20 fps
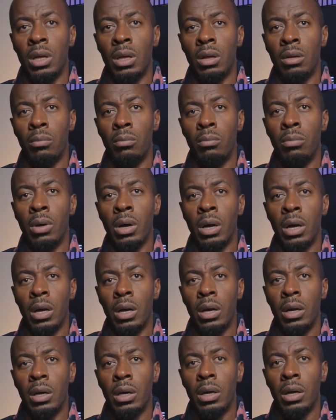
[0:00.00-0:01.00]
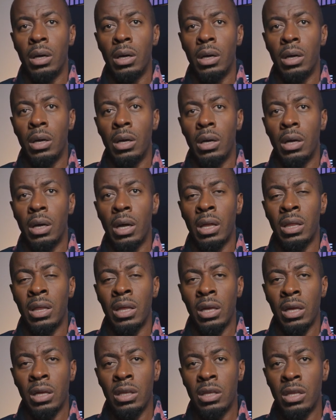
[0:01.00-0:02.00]
but I
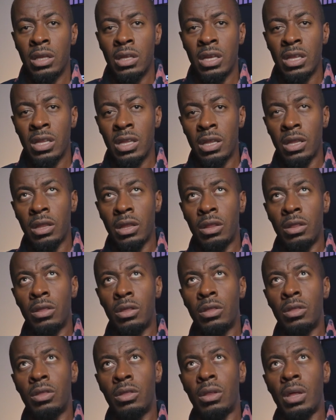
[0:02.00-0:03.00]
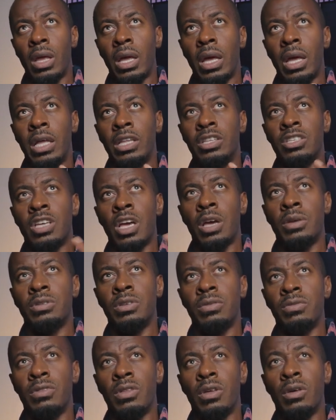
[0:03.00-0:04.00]
think in terms
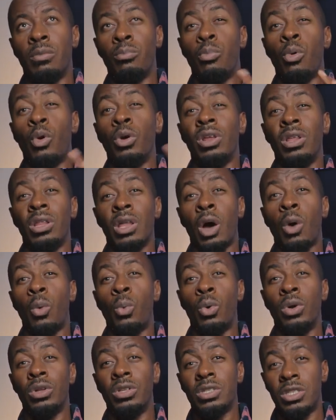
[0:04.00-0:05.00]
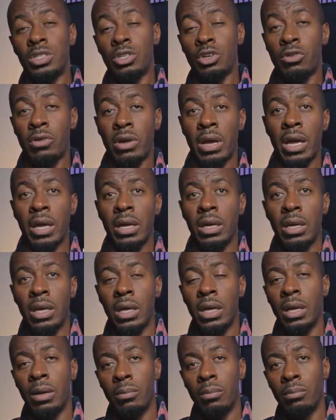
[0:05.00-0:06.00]
of the body that I wanted to create,
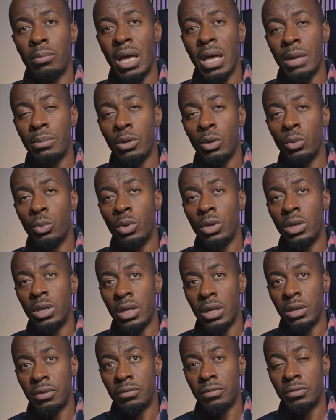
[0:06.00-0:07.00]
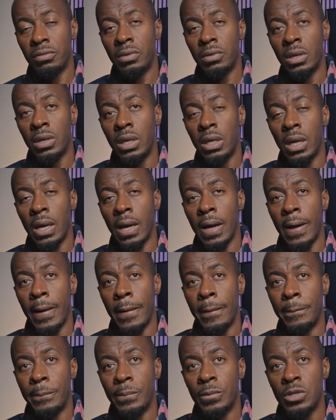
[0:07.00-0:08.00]
it maybe wouldn't have.
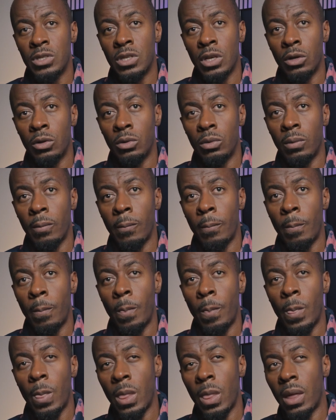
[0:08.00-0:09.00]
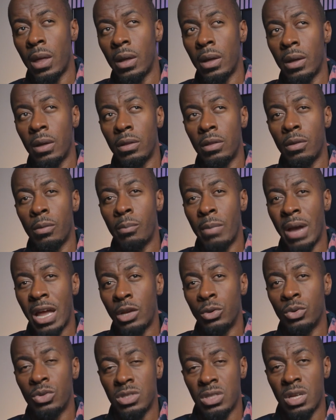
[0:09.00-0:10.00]
So the
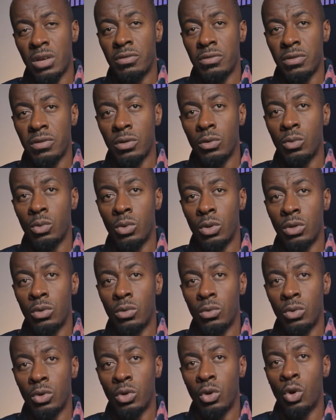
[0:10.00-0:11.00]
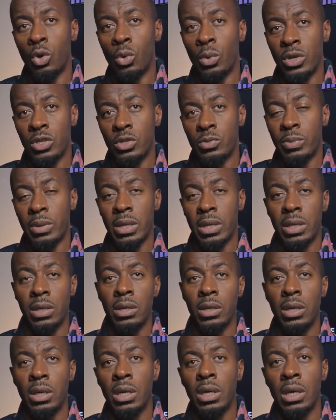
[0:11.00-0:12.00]
manual stuffing would always be
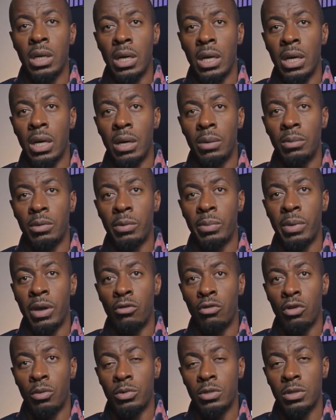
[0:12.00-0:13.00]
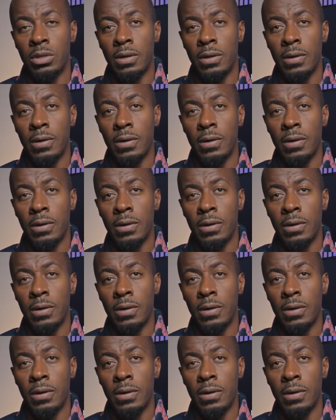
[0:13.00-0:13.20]
the better option.